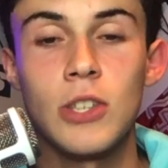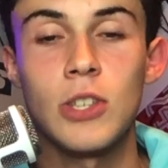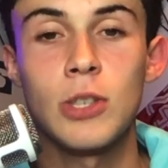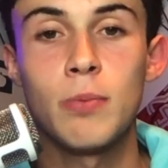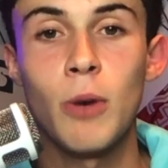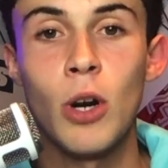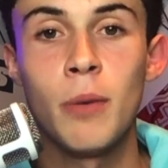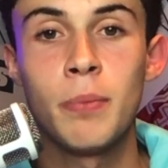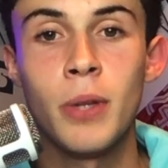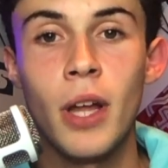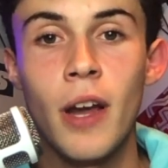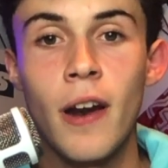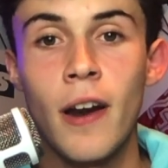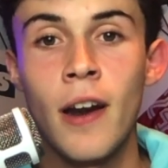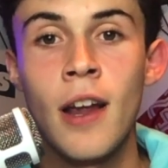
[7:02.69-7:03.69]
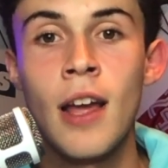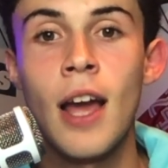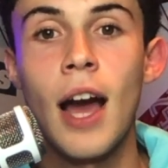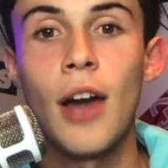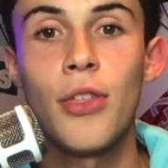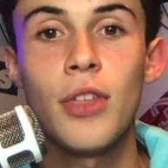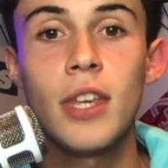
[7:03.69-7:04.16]
a smart player.
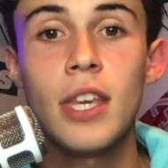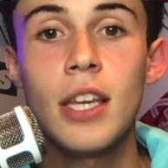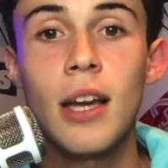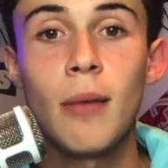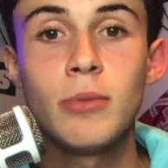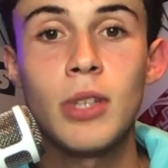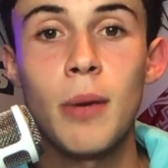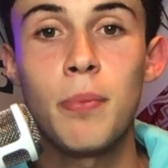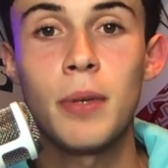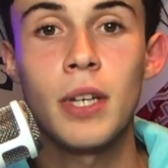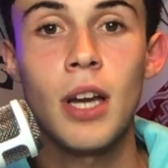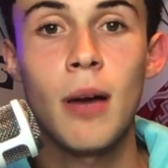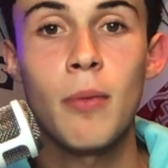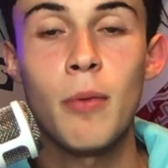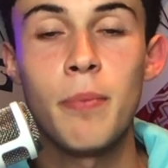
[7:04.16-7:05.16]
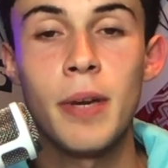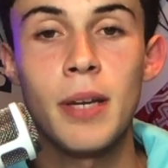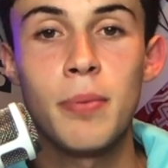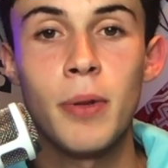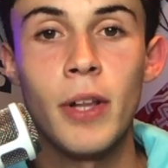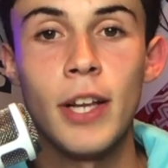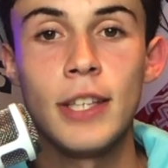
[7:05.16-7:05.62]
I think he comes up with a couple big
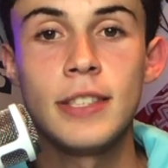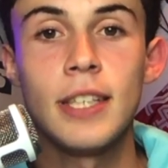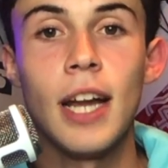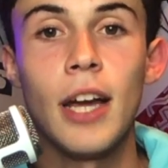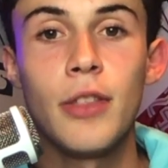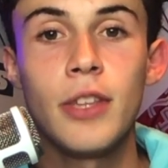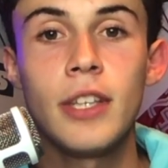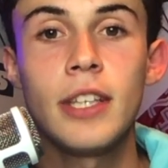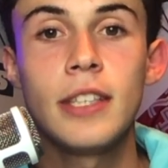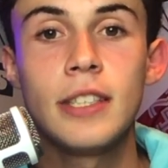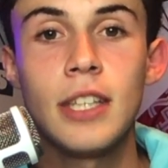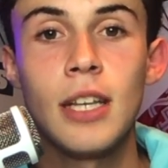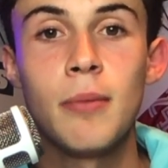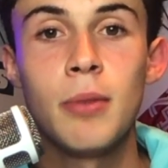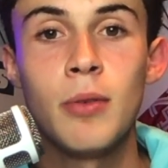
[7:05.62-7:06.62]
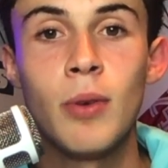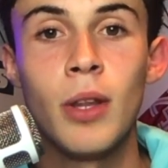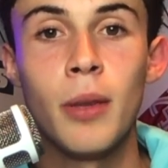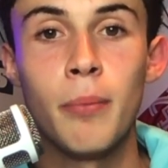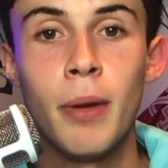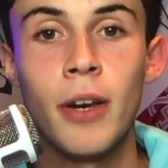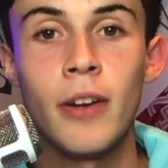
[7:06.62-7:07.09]
plays, and I think he's going to be one
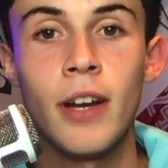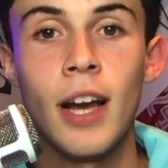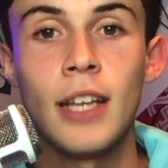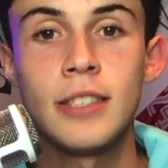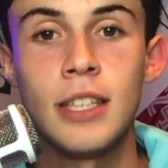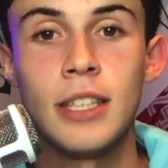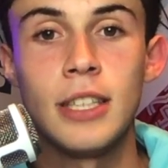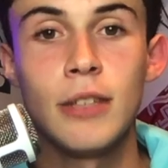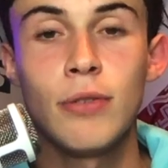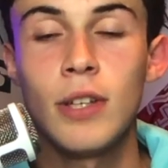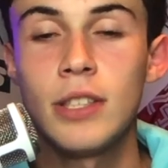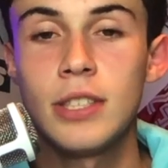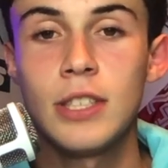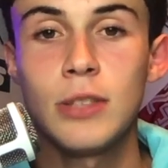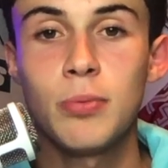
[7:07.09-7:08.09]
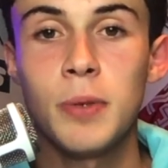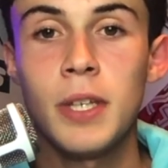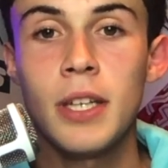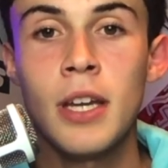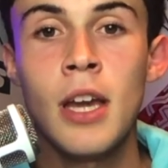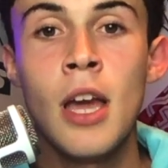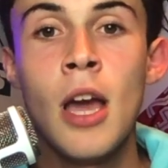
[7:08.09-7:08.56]
of the better guys on defense this
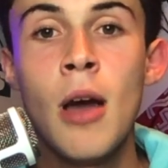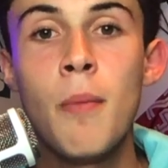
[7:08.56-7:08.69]
week.